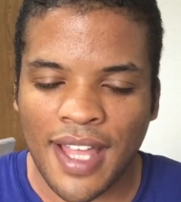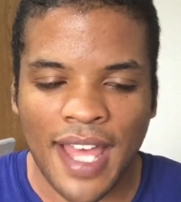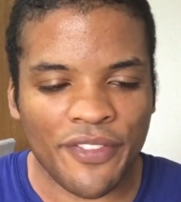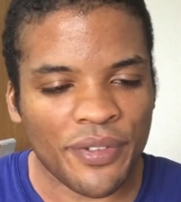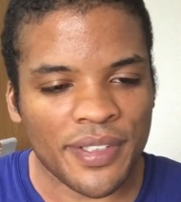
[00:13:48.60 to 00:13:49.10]

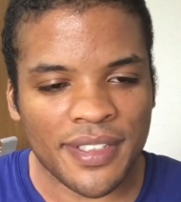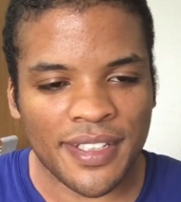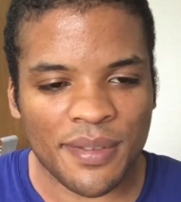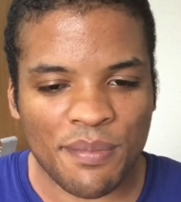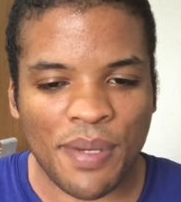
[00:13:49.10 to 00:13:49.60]
Everyone
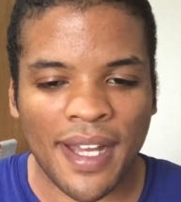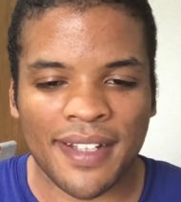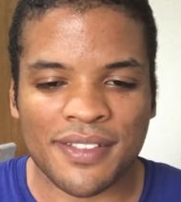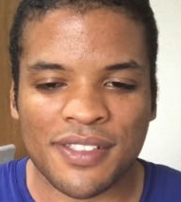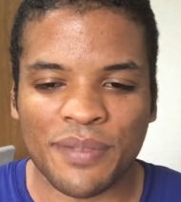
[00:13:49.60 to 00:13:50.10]

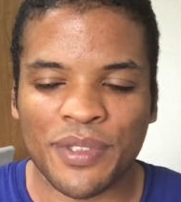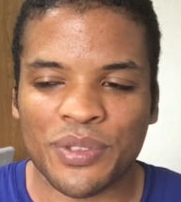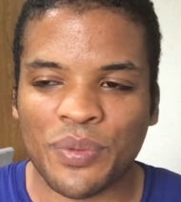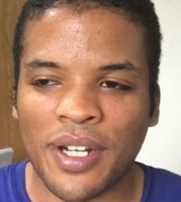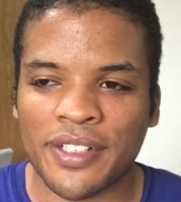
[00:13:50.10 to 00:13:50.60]
buys so
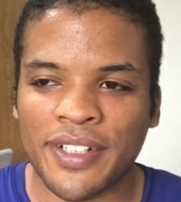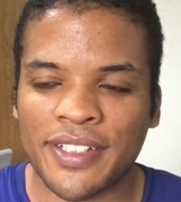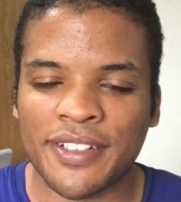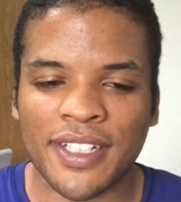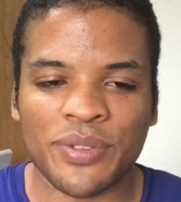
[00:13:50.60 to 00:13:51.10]
much water around
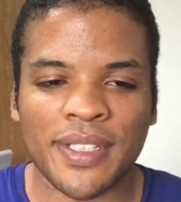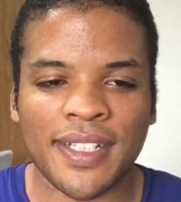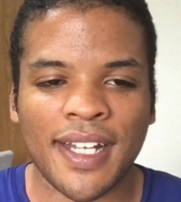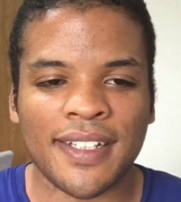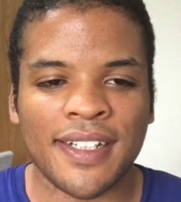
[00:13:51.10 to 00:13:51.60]
here. That's why they
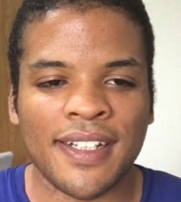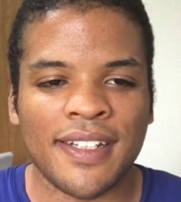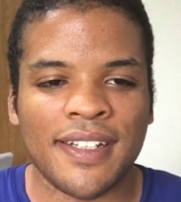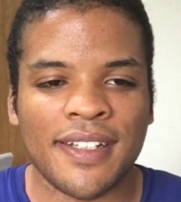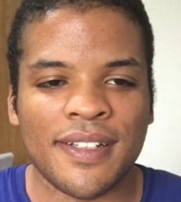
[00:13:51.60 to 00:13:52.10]
got
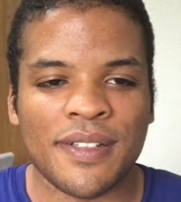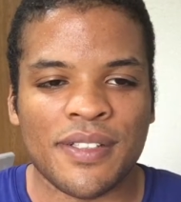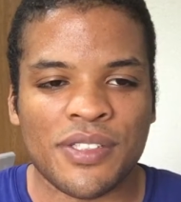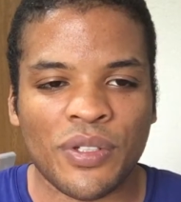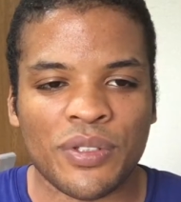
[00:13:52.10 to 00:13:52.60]

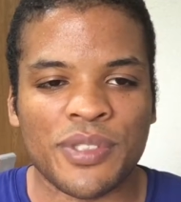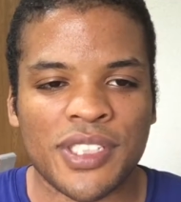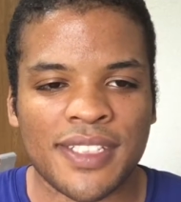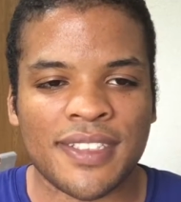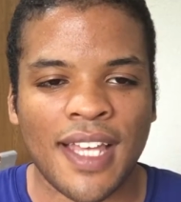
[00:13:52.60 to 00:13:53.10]
soda
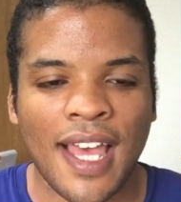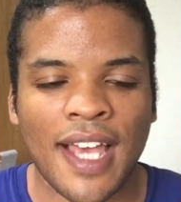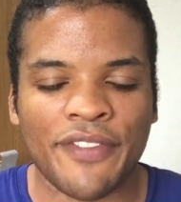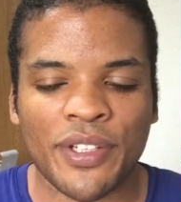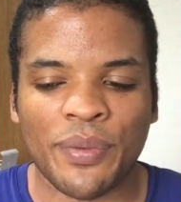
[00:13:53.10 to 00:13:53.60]
machines
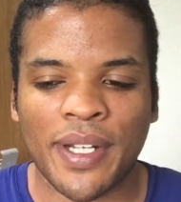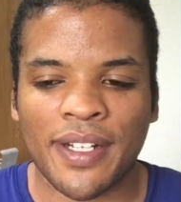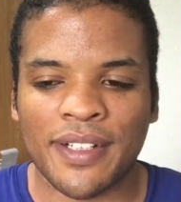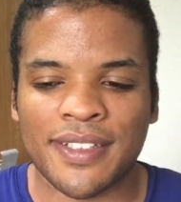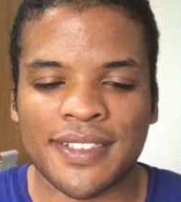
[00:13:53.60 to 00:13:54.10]

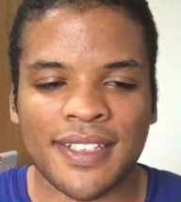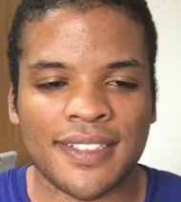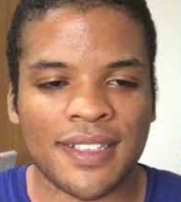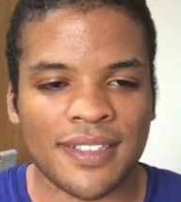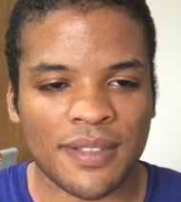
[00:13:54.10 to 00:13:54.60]
everywhere, because
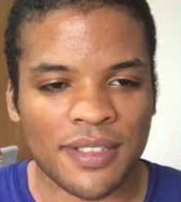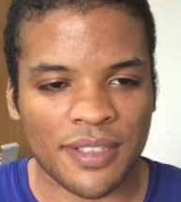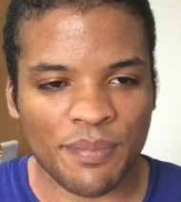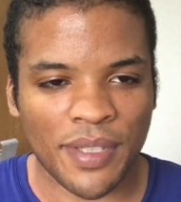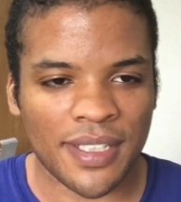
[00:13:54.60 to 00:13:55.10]
it's
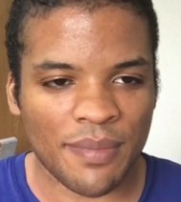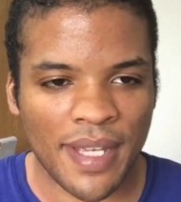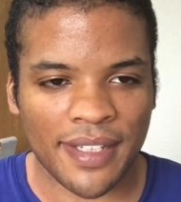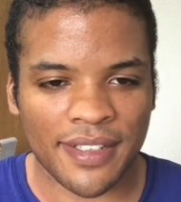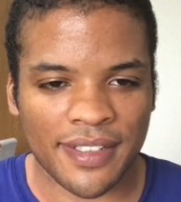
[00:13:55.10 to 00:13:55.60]
a money
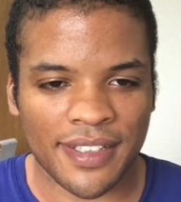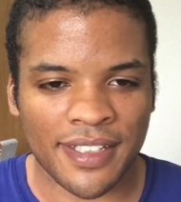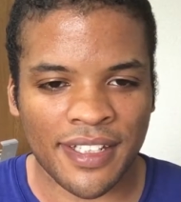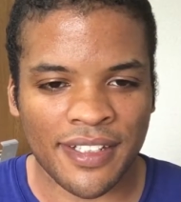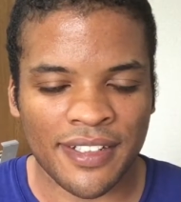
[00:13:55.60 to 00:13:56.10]
maker.
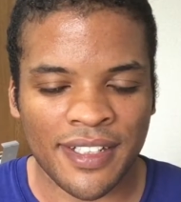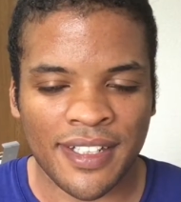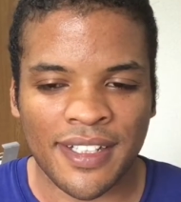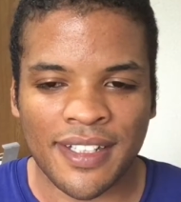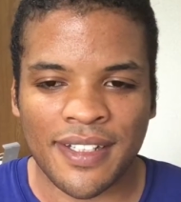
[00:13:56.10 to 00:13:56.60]

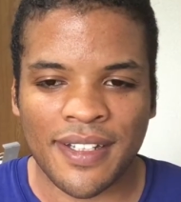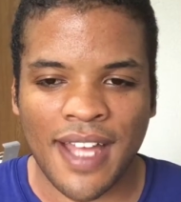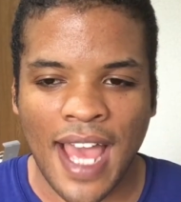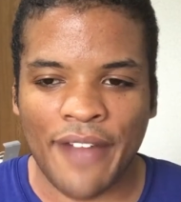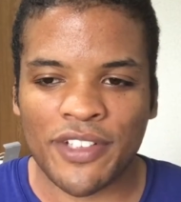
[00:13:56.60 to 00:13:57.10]

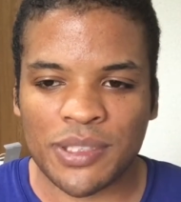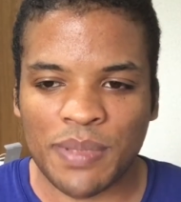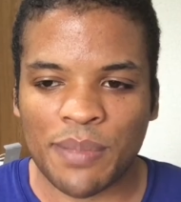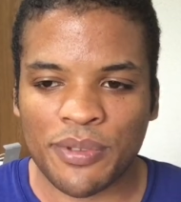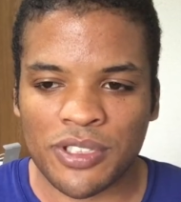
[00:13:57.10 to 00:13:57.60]
Average
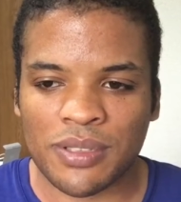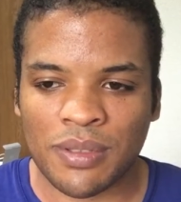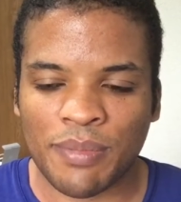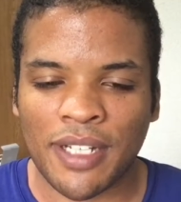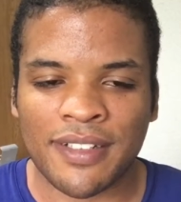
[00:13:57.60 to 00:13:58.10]
people spend
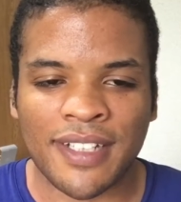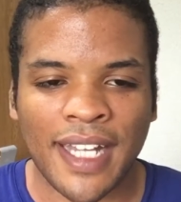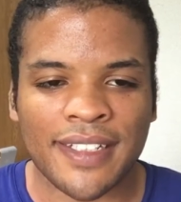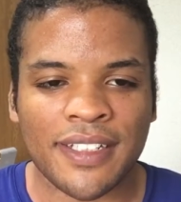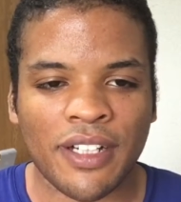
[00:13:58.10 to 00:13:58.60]
about
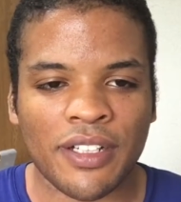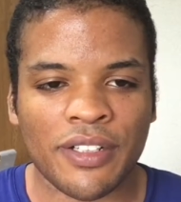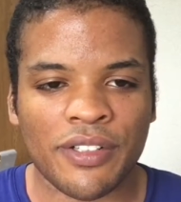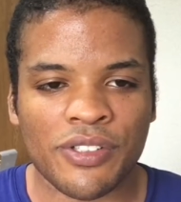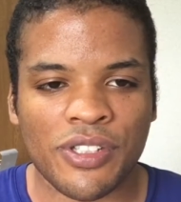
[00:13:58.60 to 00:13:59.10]

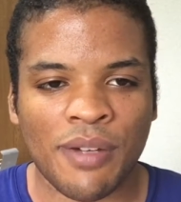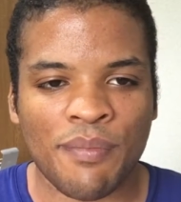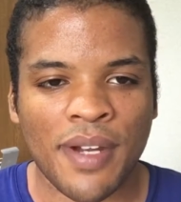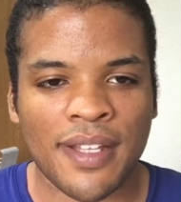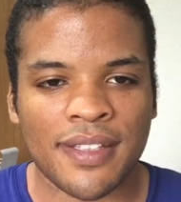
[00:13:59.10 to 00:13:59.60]
$90 a
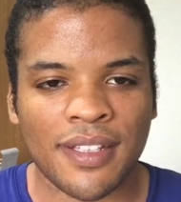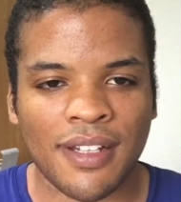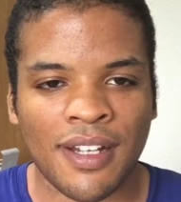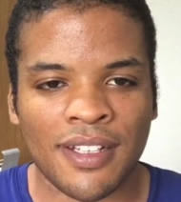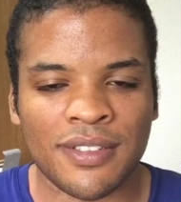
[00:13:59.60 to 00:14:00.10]
month
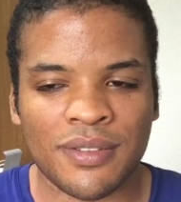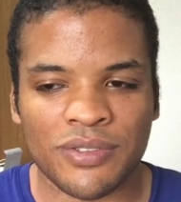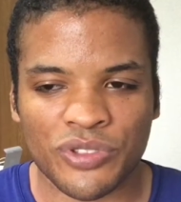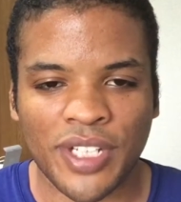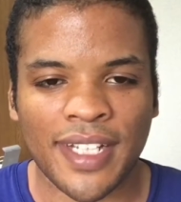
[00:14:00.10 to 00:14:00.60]
on
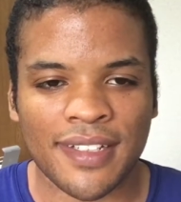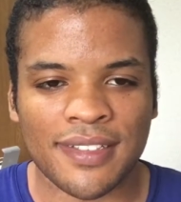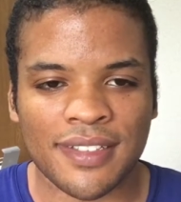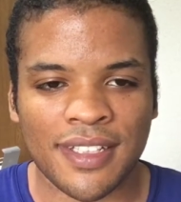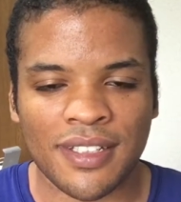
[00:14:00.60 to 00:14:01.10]
drinks.